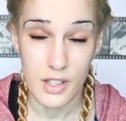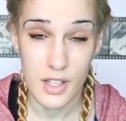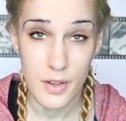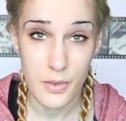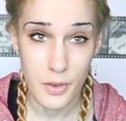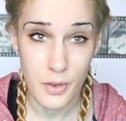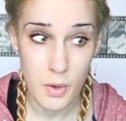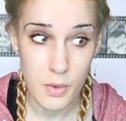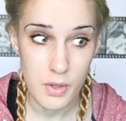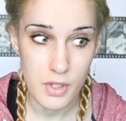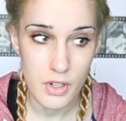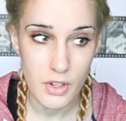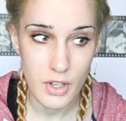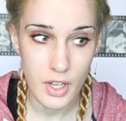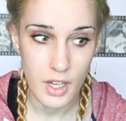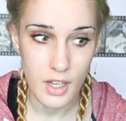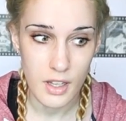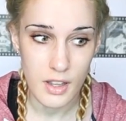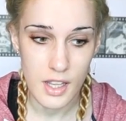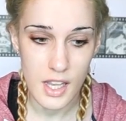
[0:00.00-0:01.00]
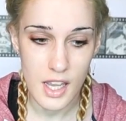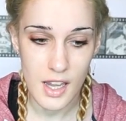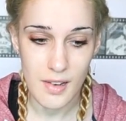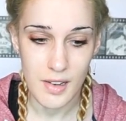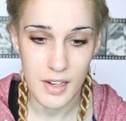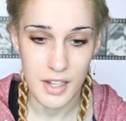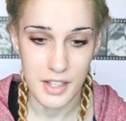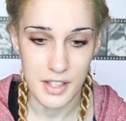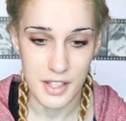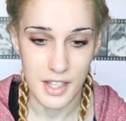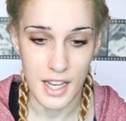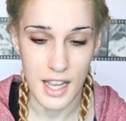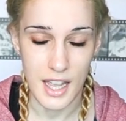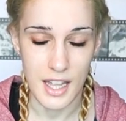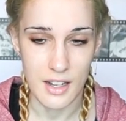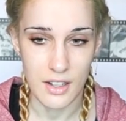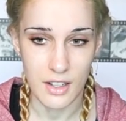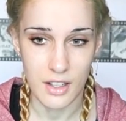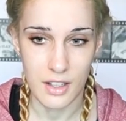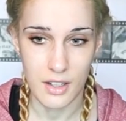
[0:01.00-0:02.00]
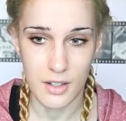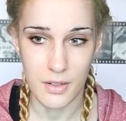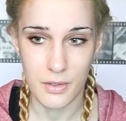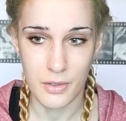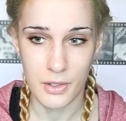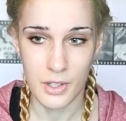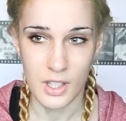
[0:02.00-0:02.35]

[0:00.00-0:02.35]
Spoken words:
if I was looking at the earrings again and kind of